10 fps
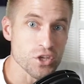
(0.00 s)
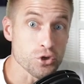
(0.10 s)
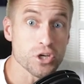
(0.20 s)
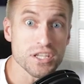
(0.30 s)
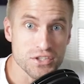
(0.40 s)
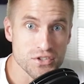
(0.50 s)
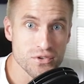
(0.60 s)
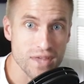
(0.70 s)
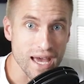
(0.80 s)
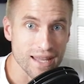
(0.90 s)
You couldn't
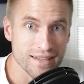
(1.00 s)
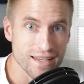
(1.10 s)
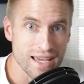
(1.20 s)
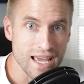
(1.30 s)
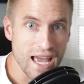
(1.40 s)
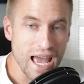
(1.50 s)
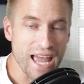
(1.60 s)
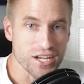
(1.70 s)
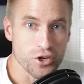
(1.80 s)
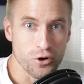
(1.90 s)
do that
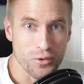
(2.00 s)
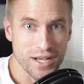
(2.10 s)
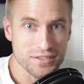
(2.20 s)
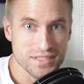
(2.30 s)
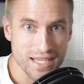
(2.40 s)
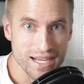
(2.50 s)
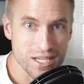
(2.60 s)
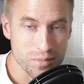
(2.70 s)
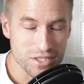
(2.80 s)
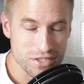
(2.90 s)
and go around
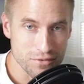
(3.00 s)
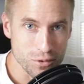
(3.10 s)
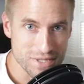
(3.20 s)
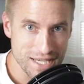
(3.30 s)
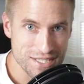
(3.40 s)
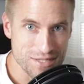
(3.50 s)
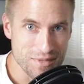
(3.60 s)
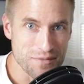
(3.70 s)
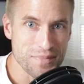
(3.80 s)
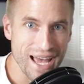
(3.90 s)
citing a bunch of Old
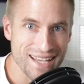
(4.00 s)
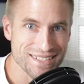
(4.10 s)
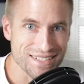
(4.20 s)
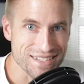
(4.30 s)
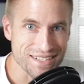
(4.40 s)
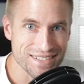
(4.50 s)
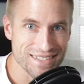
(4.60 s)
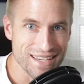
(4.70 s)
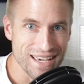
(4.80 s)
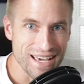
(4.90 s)
Testament
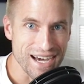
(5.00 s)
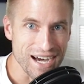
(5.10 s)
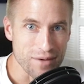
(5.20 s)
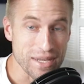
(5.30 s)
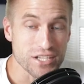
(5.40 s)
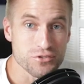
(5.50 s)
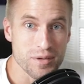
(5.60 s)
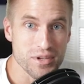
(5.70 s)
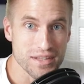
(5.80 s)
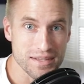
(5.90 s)
passages um, and
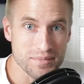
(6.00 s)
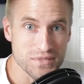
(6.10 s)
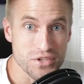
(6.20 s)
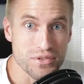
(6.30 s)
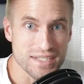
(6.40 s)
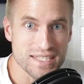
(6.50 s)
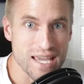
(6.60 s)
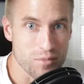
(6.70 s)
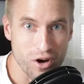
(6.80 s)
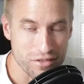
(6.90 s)
attributing them to the
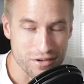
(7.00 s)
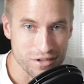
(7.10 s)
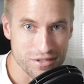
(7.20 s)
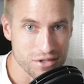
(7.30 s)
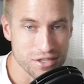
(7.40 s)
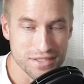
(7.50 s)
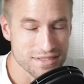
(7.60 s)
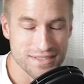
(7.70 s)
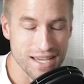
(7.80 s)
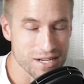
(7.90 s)
same author. You
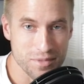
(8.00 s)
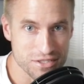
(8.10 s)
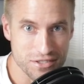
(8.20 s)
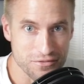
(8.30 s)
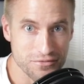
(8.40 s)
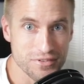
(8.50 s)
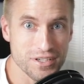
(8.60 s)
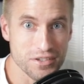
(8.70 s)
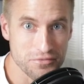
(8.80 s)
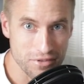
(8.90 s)
couldn't cite a bunch of
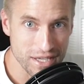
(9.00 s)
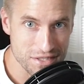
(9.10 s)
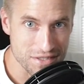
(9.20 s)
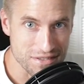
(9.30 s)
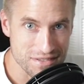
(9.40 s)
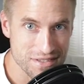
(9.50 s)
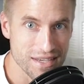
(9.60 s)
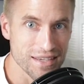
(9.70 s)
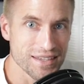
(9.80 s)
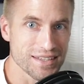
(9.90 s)
conflations,
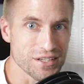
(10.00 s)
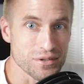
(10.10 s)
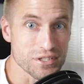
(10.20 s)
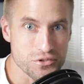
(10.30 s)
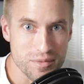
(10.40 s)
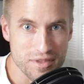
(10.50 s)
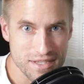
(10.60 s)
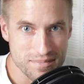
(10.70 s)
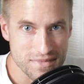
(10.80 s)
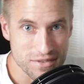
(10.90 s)
you know, and
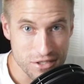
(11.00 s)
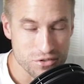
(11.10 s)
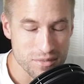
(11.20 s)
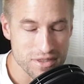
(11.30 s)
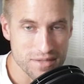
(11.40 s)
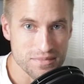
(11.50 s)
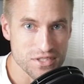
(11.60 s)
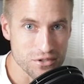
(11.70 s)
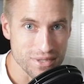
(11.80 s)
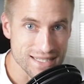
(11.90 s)
attribute it, attribute them
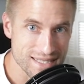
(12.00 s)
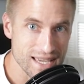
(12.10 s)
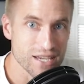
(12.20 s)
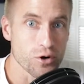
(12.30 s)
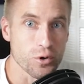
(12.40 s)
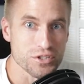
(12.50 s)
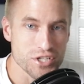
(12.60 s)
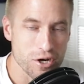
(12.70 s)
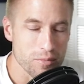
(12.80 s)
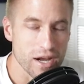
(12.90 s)
to Isaiah or
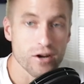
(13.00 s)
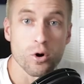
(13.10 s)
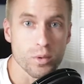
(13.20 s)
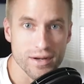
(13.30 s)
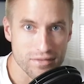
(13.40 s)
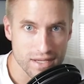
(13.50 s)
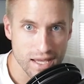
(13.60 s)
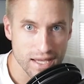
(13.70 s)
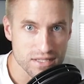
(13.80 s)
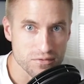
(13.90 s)
Jeremiah or whatever the
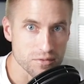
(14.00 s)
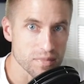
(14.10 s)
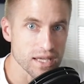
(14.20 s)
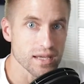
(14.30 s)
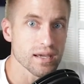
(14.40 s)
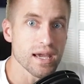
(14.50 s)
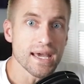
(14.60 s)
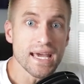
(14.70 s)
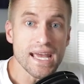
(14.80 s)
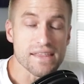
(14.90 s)
case would be.
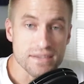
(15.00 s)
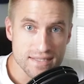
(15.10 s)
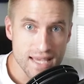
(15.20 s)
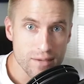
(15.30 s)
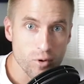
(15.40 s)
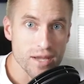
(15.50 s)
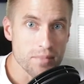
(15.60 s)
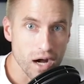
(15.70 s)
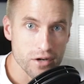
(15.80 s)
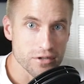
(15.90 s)
In the same way,
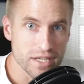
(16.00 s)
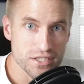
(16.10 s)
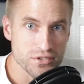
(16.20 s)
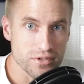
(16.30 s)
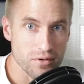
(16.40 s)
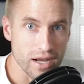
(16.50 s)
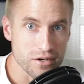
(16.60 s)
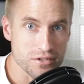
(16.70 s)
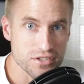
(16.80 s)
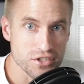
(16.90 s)
modern history
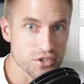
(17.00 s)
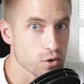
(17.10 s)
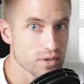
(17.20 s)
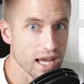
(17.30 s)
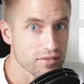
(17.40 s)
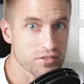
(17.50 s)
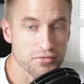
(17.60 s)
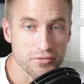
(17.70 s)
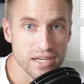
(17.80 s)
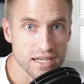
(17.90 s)
writers don't have the
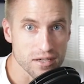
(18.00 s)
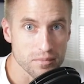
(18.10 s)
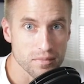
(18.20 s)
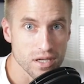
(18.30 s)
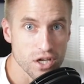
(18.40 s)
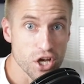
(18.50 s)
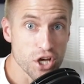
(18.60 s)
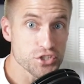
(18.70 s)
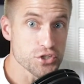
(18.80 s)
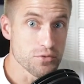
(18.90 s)
freedom
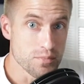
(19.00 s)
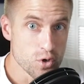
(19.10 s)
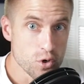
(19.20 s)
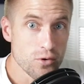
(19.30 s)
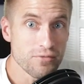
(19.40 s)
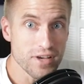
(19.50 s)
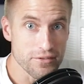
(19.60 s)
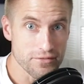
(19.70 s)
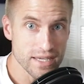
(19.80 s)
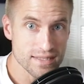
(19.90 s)
to move
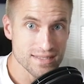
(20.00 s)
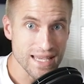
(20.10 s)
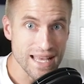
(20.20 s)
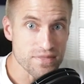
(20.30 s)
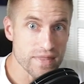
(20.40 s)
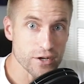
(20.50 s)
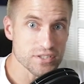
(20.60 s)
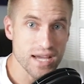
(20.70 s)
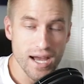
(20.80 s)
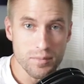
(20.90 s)
events in
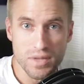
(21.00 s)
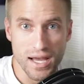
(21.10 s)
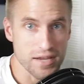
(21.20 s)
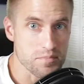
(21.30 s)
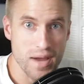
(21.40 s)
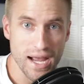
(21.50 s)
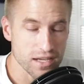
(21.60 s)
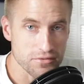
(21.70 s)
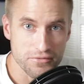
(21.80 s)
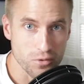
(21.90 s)
their timeline
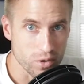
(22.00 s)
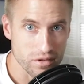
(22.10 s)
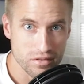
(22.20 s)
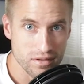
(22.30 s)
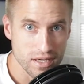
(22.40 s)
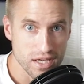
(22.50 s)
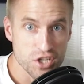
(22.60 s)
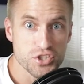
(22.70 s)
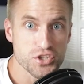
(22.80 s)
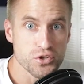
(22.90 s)
back and forth
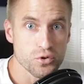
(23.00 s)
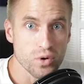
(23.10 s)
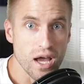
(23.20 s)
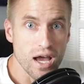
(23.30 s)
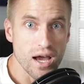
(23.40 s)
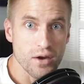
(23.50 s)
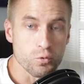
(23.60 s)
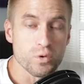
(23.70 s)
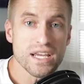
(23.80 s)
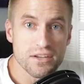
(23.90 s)
to
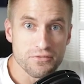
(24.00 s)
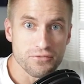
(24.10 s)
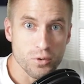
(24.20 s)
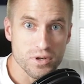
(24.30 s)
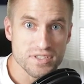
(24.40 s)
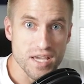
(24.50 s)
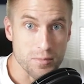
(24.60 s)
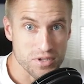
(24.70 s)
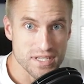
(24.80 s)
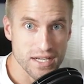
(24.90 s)
reinforce
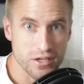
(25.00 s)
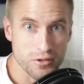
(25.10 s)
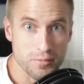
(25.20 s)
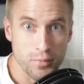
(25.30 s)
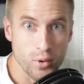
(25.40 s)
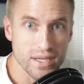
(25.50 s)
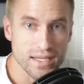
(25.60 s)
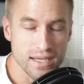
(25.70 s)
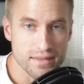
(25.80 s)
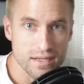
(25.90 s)
a particular
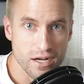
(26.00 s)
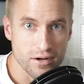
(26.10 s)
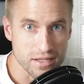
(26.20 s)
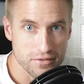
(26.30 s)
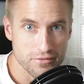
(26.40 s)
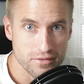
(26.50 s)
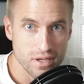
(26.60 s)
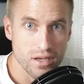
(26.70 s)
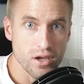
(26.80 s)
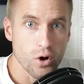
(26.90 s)
point in the narrative
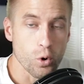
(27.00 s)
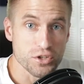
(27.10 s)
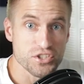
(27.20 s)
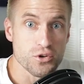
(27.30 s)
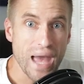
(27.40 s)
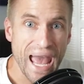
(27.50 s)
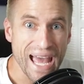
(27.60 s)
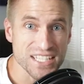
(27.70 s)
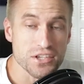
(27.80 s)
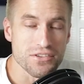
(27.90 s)
or to
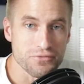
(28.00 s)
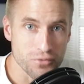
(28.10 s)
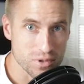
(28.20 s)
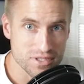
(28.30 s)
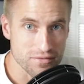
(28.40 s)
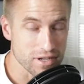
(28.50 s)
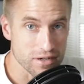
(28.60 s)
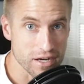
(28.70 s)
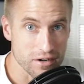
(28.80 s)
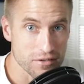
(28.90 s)
add to the force of
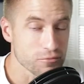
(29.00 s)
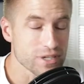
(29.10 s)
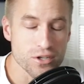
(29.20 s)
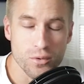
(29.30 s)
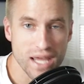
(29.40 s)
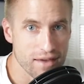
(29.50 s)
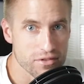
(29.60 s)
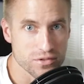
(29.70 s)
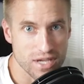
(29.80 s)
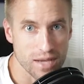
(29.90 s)
their narrative. We don't have
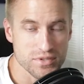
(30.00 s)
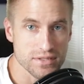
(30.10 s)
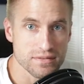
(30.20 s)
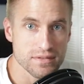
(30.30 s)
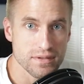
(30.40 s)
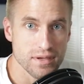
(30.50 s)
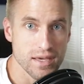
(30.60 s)
those options.